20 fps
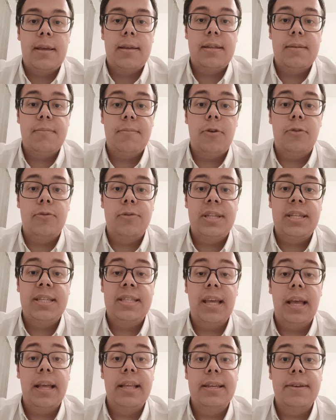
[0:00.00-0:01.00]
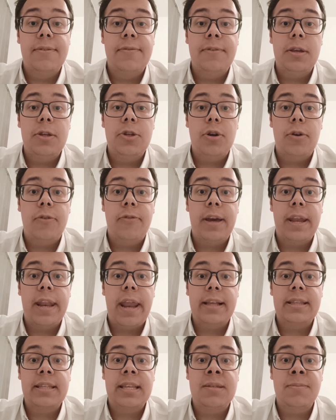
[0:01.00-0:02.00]
The most distinctive feature of
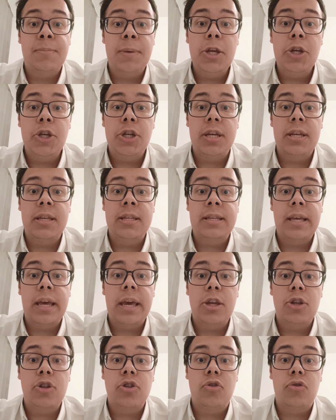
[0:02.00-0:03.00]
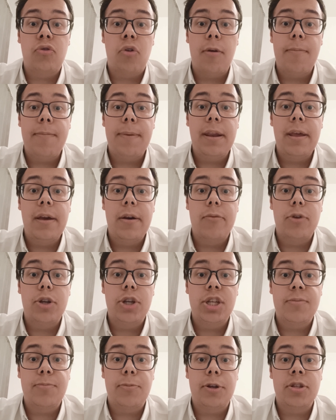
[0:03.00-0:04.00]
connected speech is age dropping,
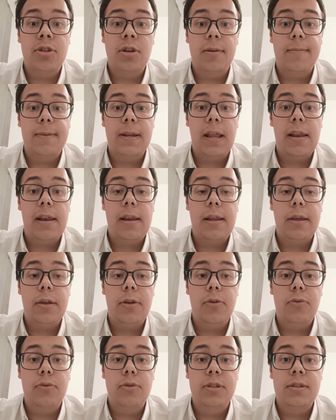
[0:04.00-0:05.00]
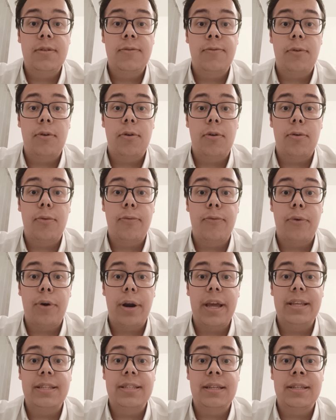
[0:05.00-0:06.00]
which is predominantly used for
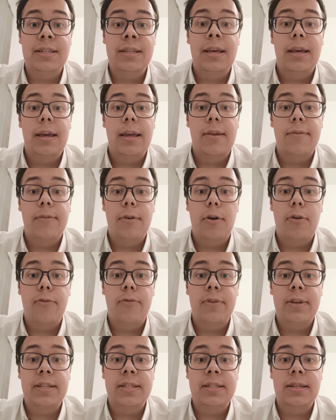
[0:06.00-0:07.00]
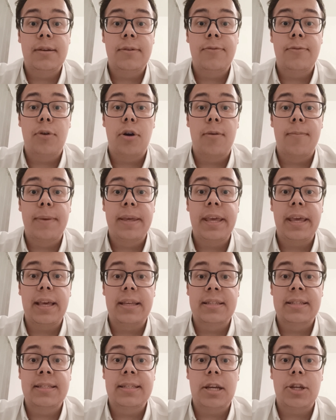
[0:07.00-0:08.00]
phrases involving the form
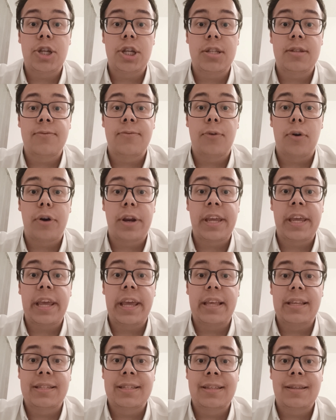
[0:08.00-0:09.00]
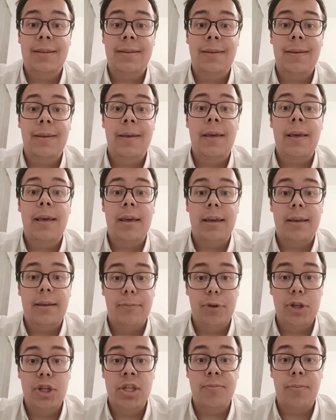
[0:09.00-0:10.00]
his, such as for his,
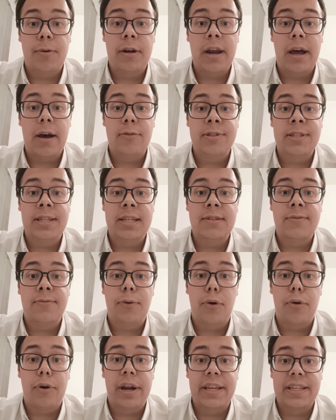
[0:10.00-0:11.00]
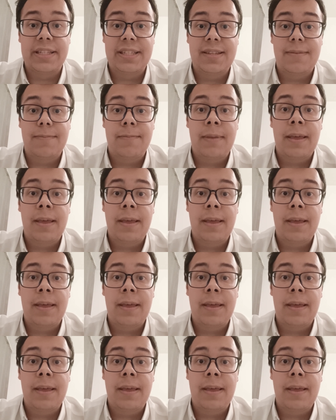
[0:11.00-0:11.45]
which is pronounced as for is.